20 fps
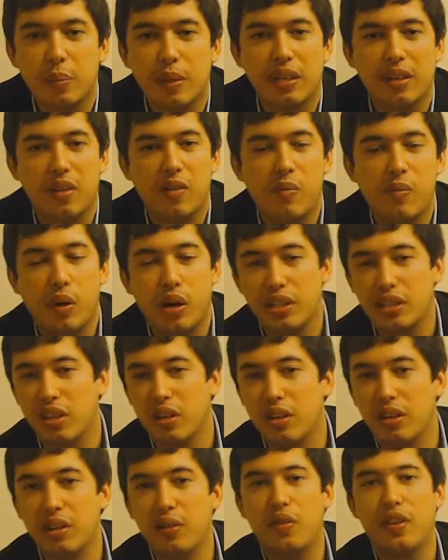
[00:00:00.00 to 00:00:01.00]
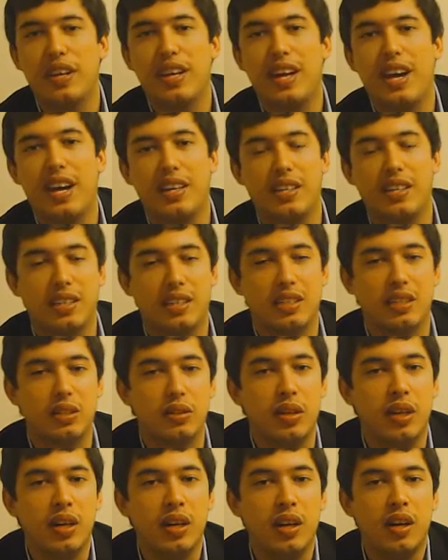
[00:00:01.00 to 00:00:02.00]
being owned by Tony Fernandes,
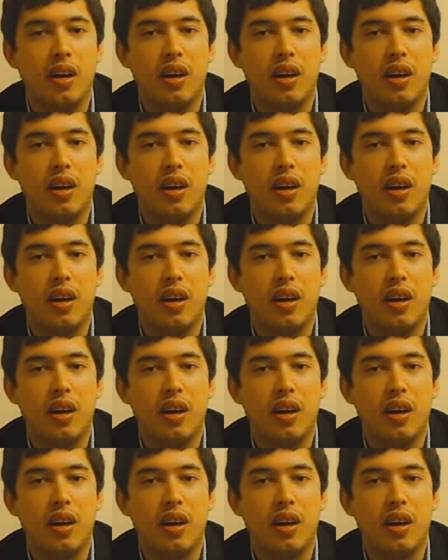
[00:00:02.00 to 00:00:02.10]
who